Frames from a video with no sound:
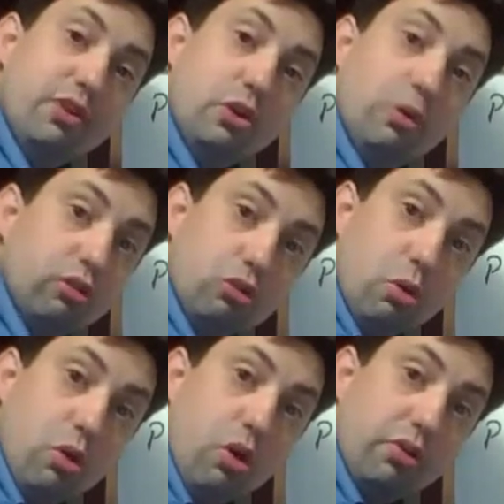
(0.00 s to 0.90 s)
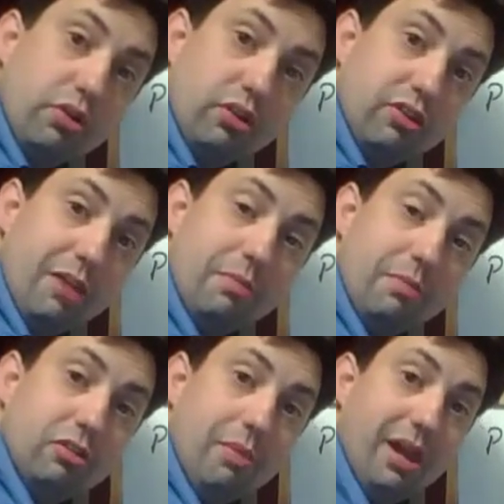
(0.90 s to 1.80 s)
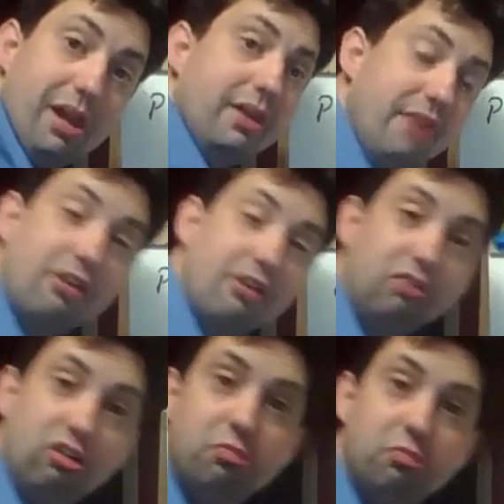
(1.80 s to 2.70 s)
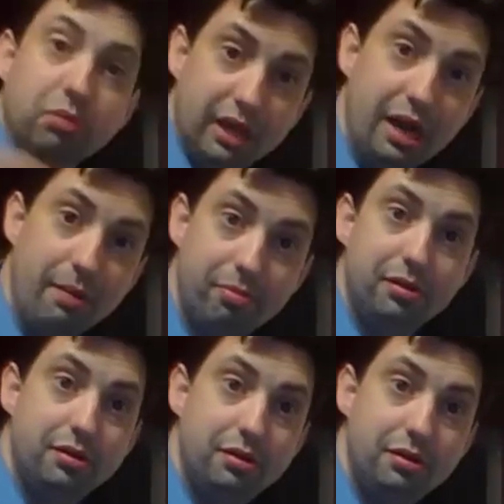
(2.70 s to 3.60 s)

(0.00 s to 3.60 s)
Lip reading: revenue is no longer the same as demand. They've actually split up.